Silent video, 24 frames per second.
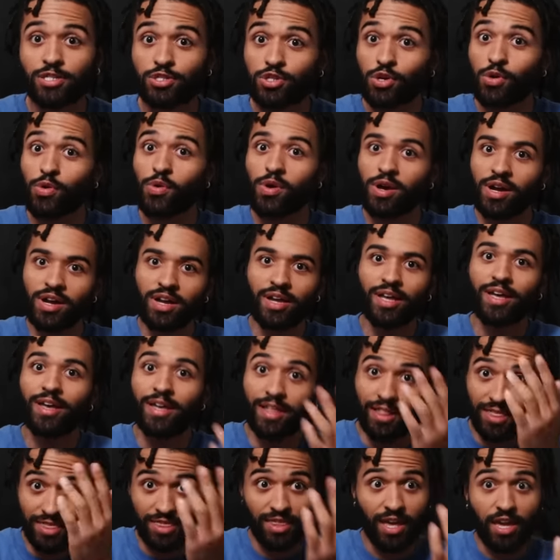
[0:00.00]
So,
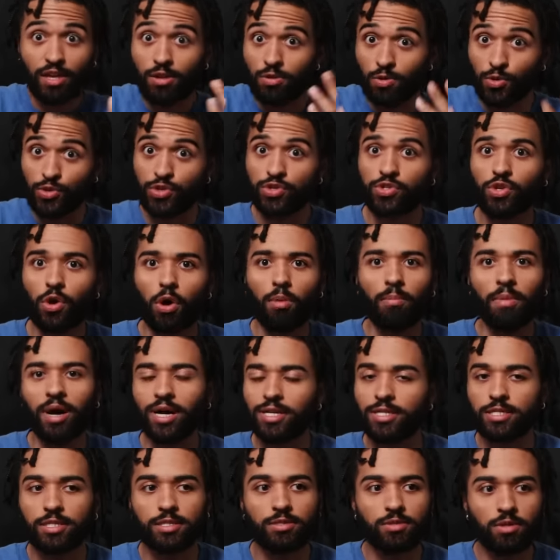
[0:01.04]
thank you so
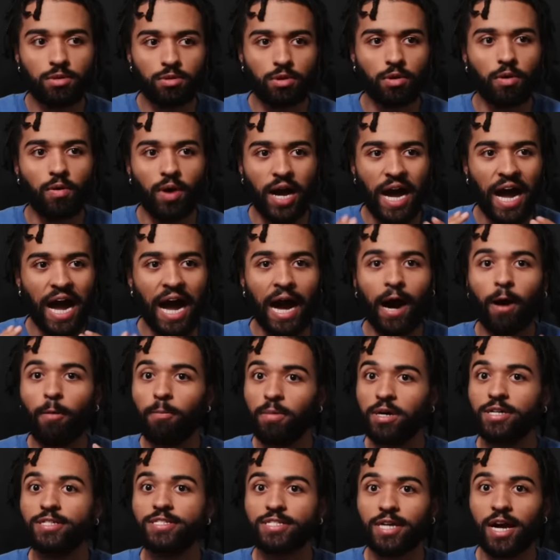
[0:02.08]
much. You don't know how
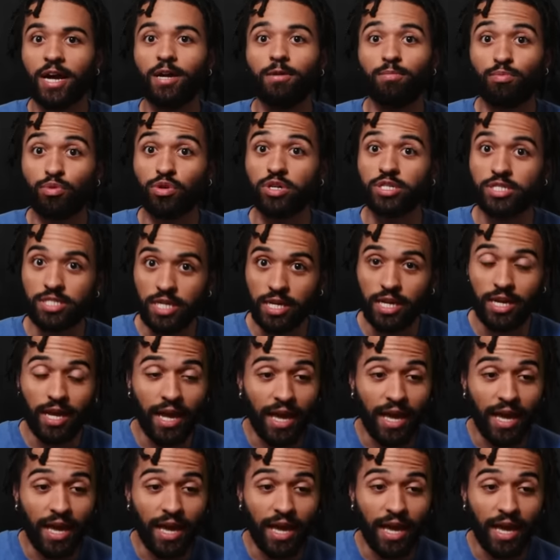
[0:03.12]
much I appreciate it.